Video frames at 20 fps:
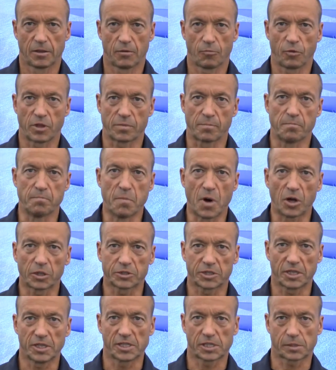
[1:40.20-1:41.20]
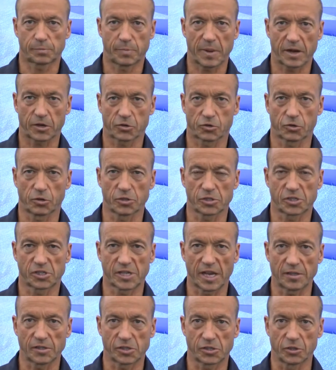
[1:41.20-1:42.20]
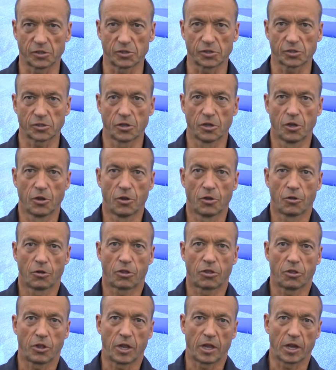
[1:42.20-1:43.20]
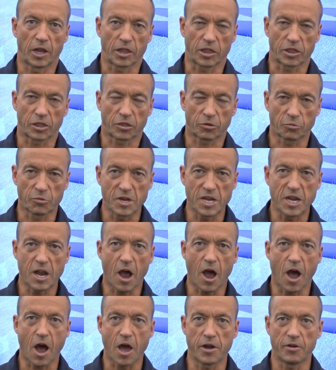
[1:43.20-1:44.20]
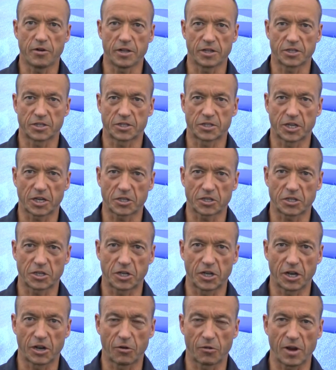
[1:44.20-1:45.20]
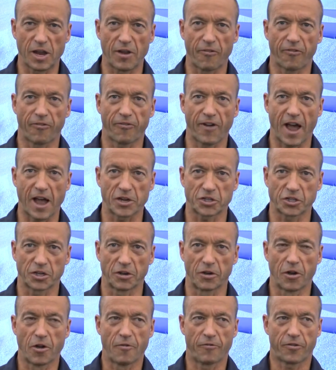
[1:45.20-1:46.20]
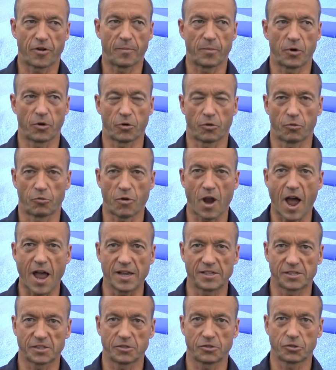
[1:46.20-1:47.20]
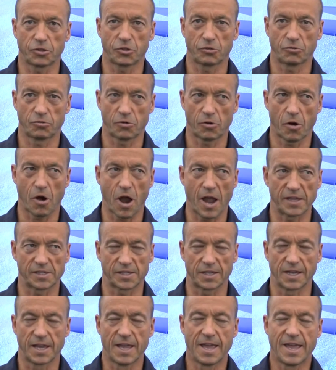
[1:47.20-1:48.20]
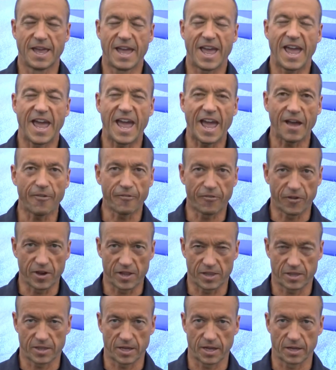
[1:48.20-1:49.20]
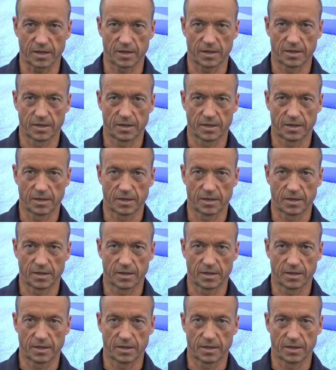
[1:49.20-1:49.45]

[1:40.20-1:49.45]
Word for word: with multispectral sensors in a 360 degree fashion from horizon to horizon. Everything